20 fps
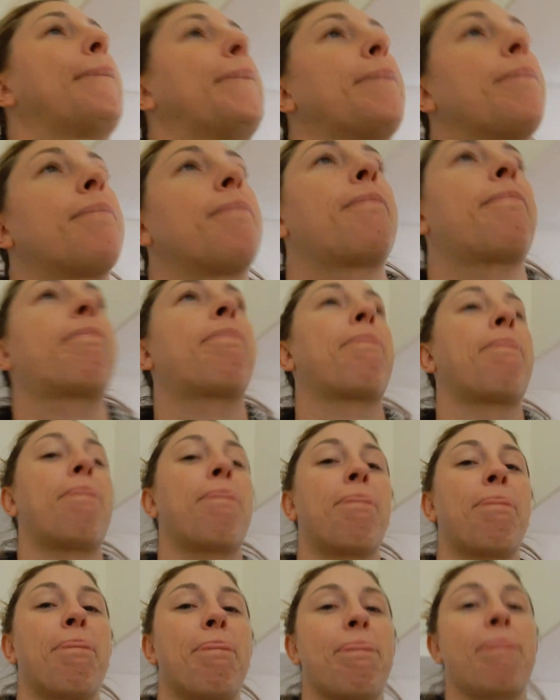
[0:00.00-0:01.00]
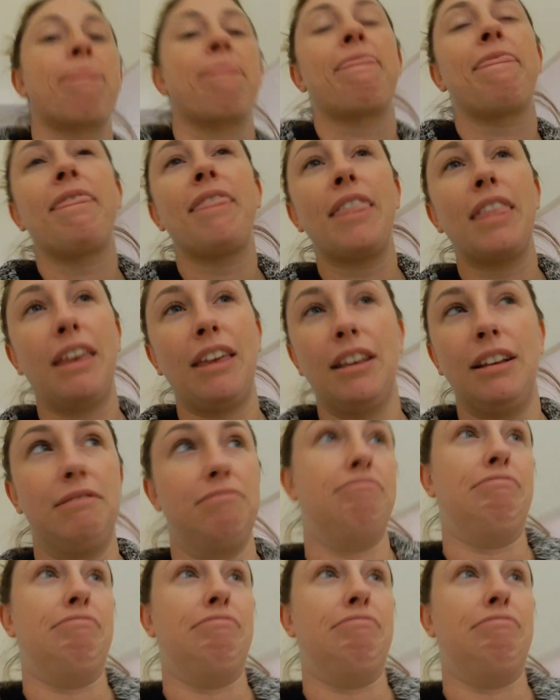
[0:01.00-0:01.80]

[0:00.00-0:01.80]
Nobody speaks.